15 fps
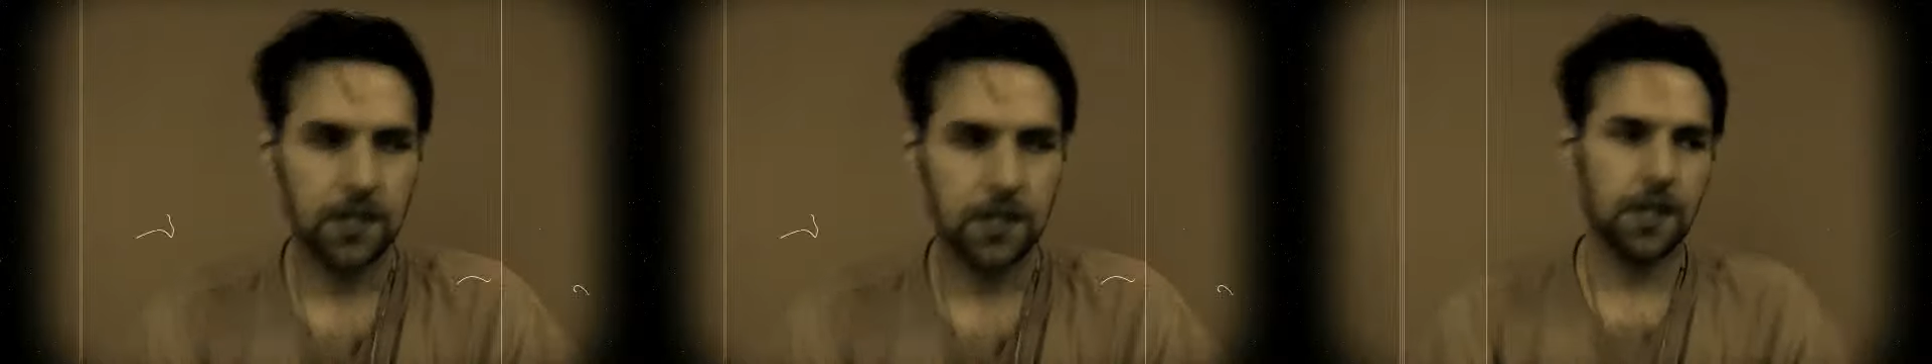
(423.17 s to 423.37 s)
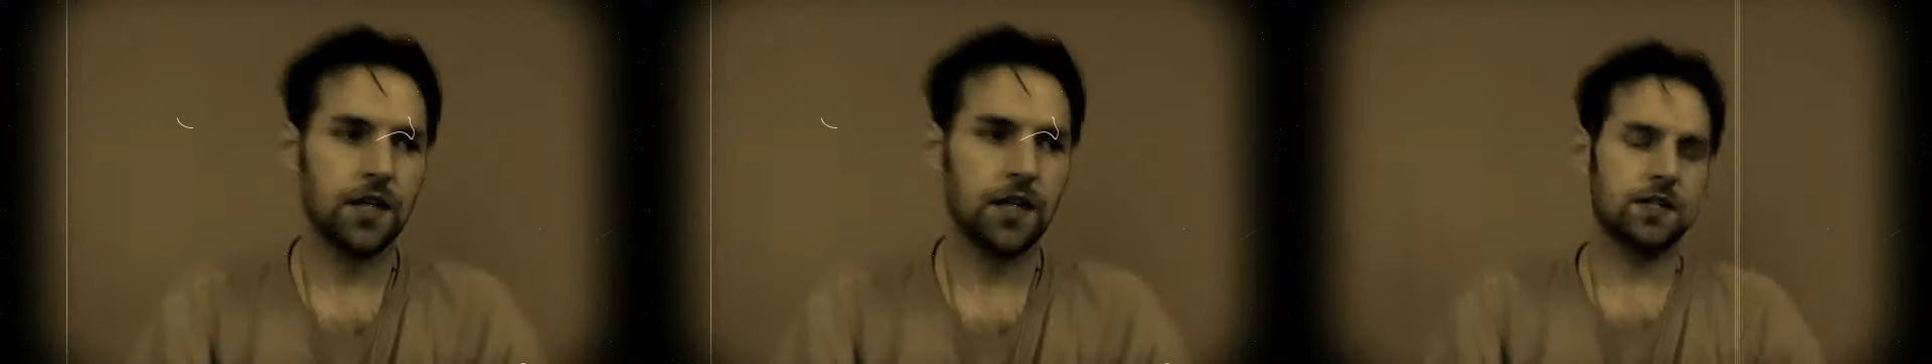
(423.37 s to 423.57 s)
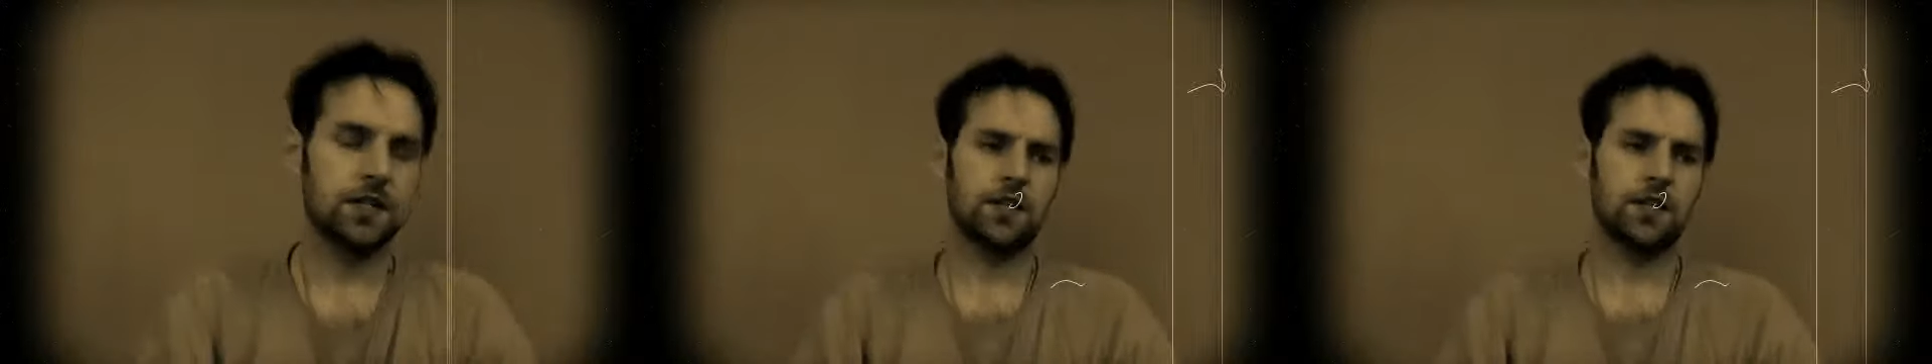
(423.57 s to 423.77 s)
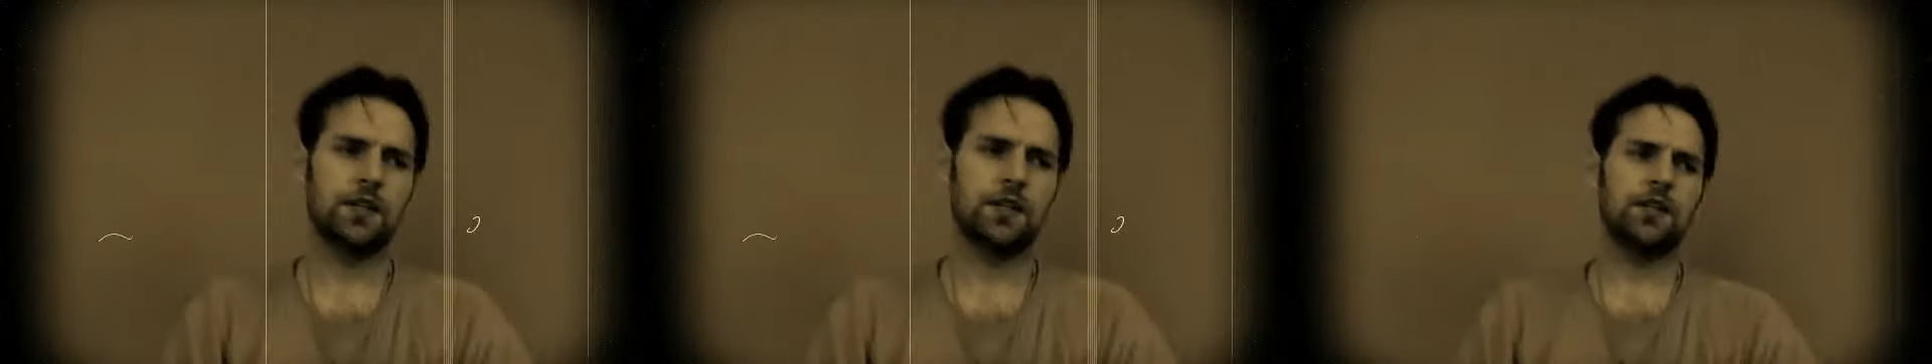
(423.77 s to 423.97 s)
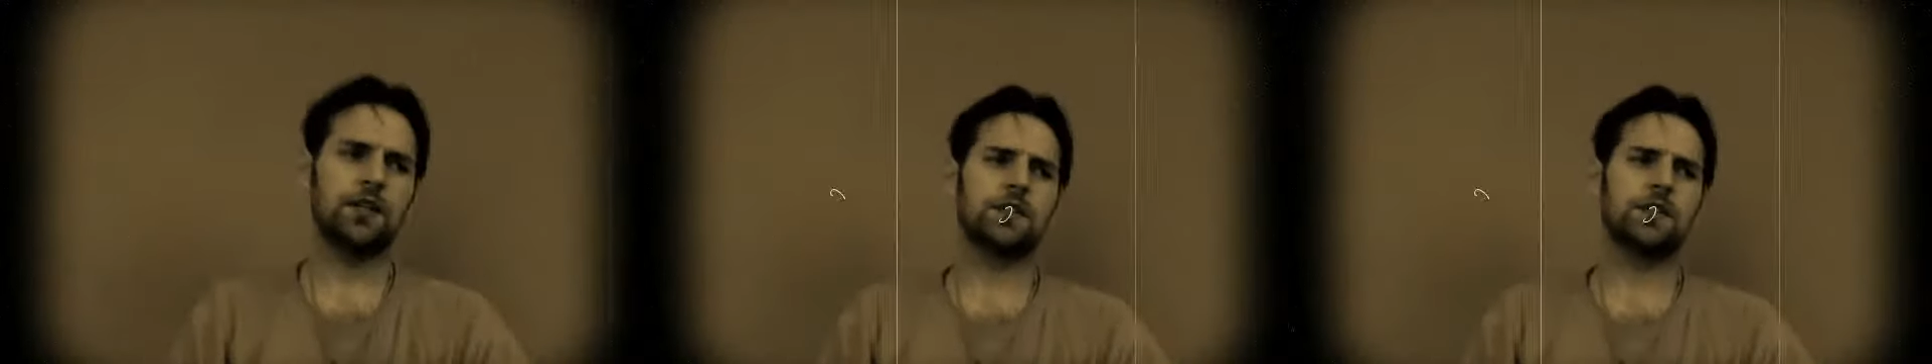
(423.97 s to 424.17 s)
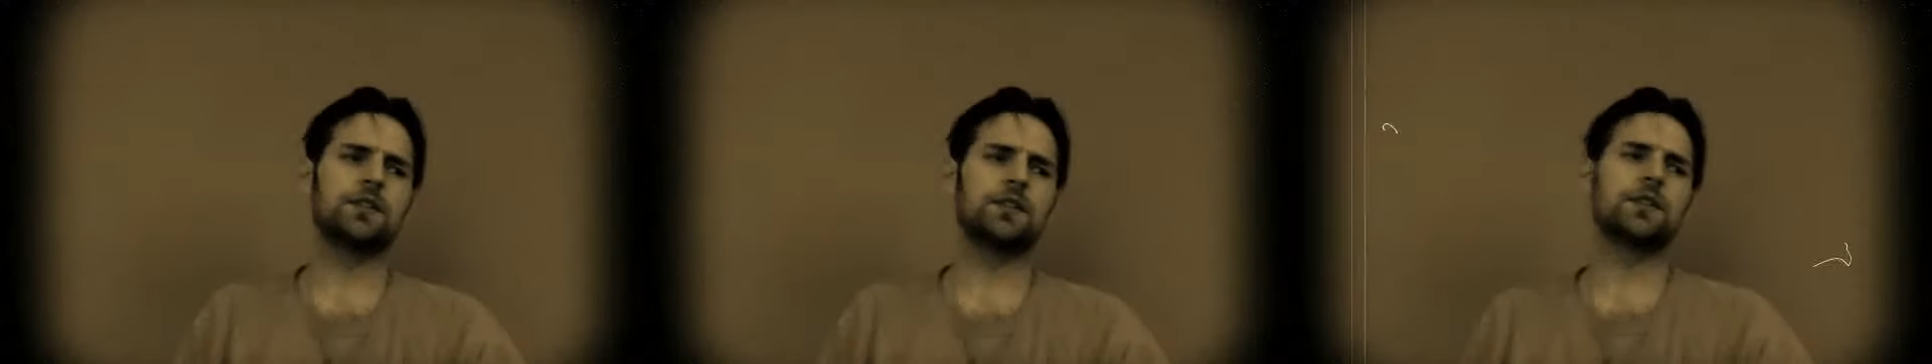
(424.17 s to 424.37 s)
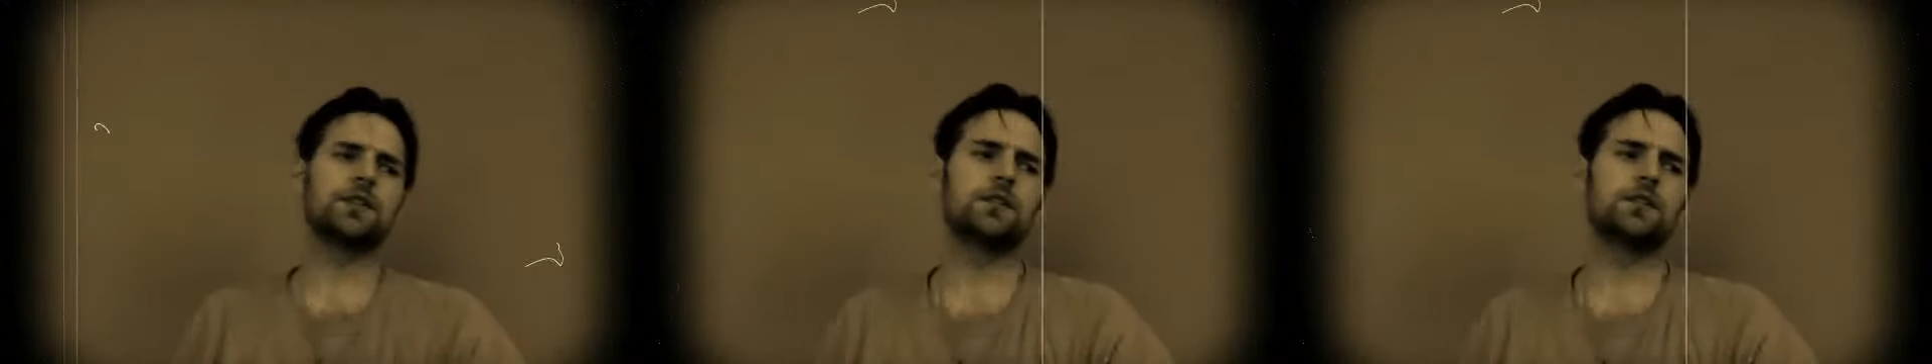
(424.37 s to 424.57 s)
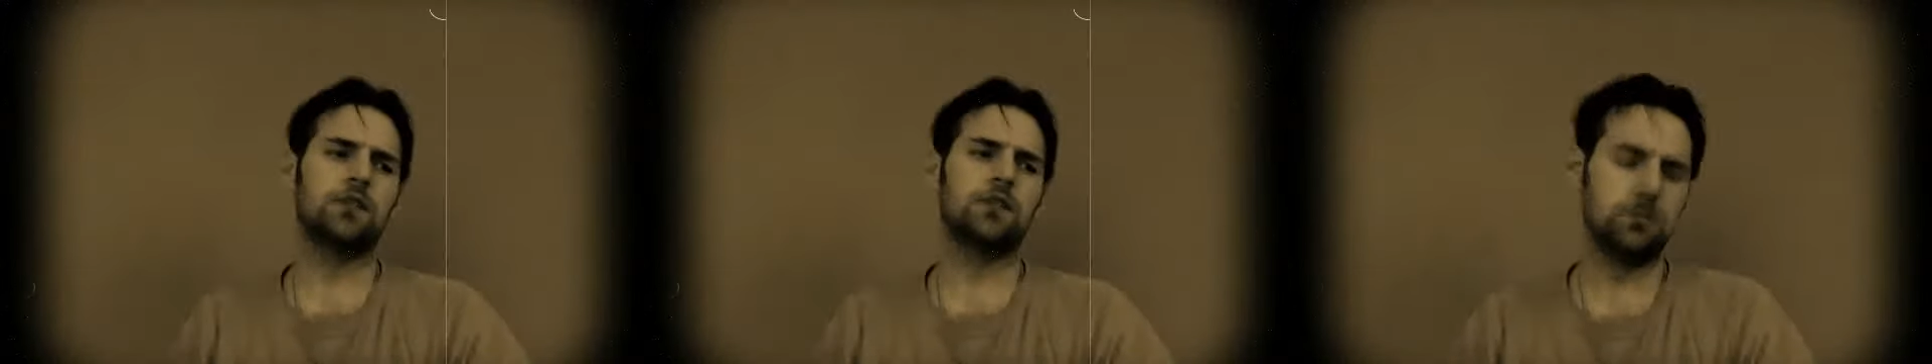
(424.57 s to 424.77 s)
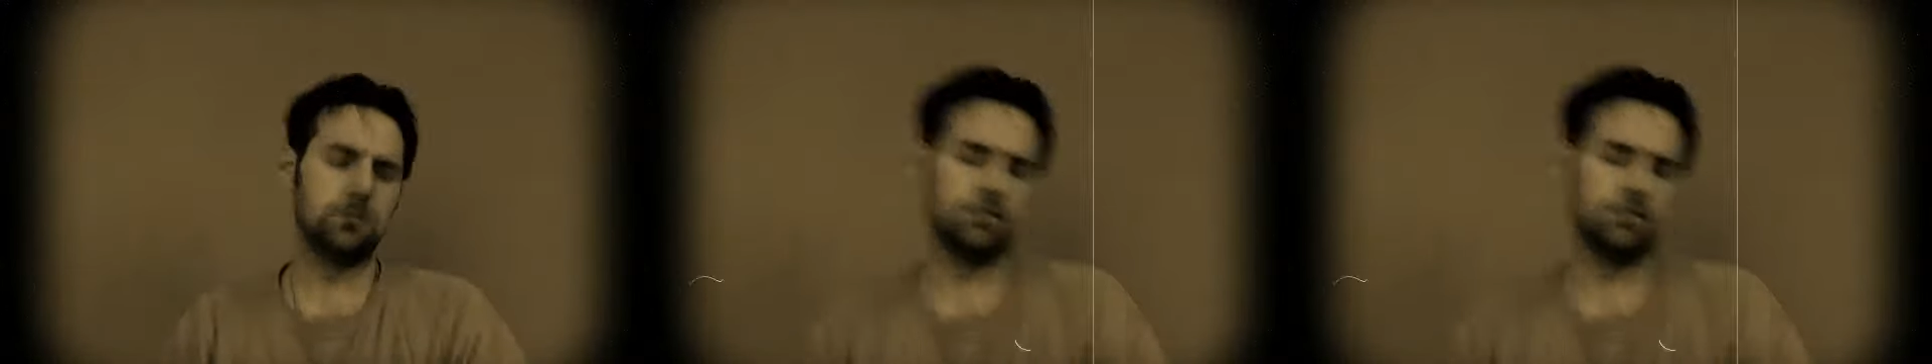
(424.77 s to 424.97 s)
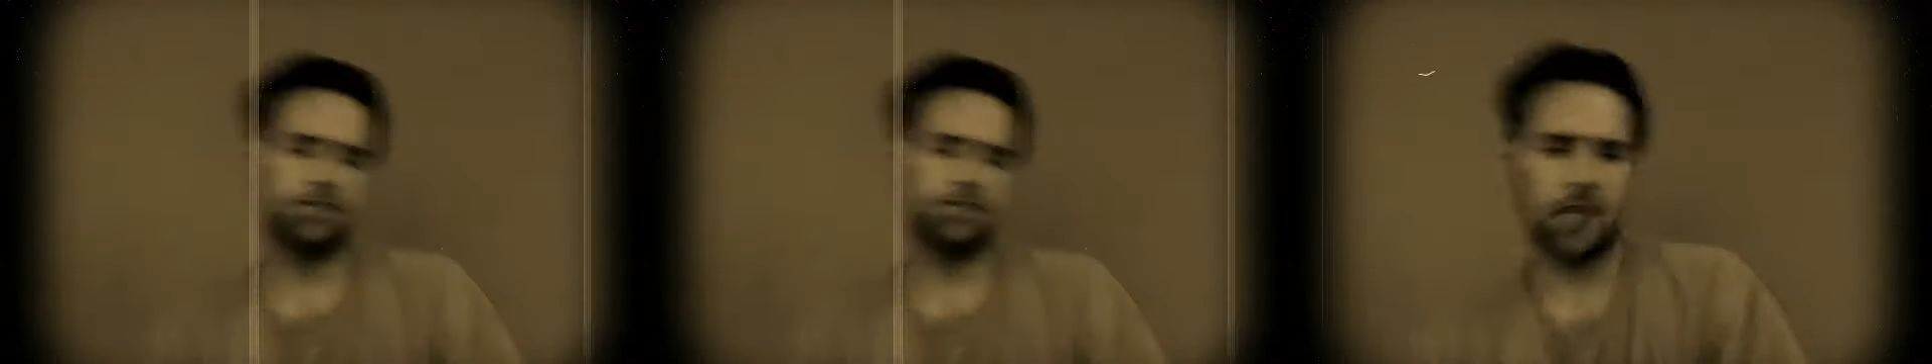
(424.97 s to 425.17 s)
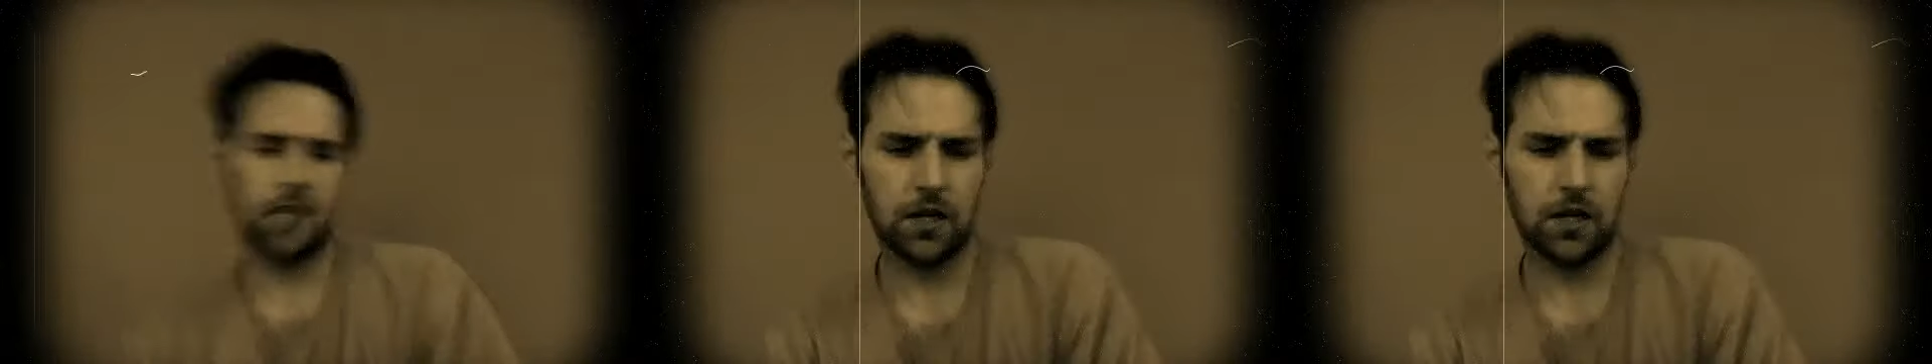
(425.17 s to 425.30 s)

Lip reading: And that's the thing, is that the the